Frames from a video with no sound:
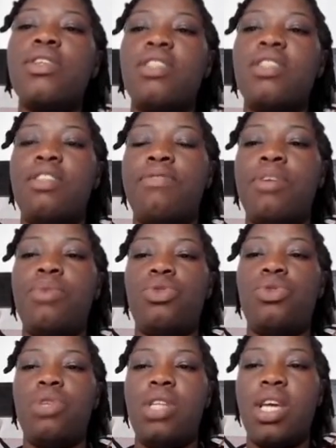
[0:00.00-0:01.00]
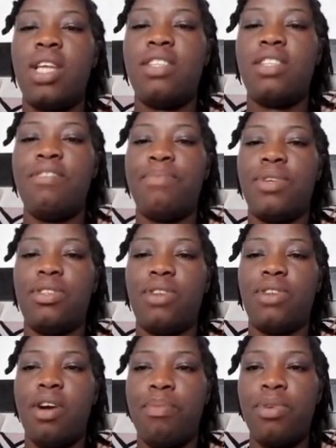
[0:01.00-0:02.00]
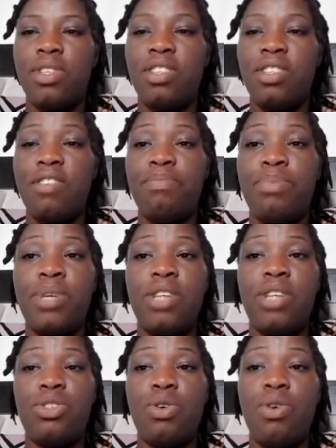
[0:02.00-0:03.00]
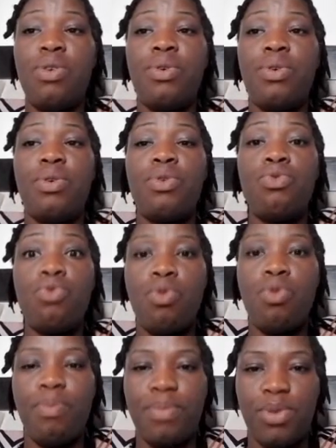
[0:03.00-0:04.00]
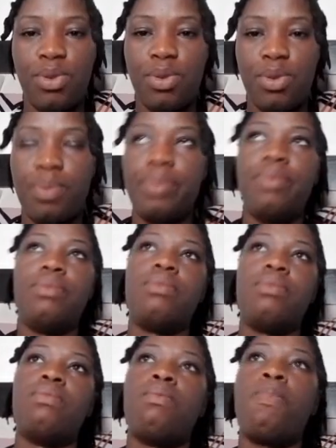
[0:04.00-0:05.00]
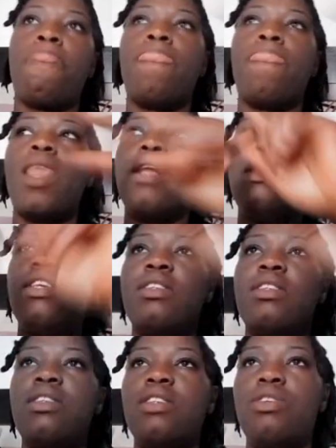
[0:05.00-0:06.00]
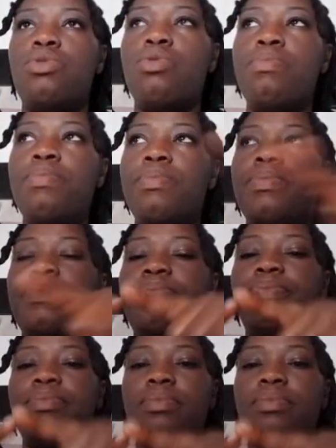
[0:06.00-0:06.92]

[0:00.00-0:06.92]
So what's the difference between negative pressure and positive pressure rooms? This is a room.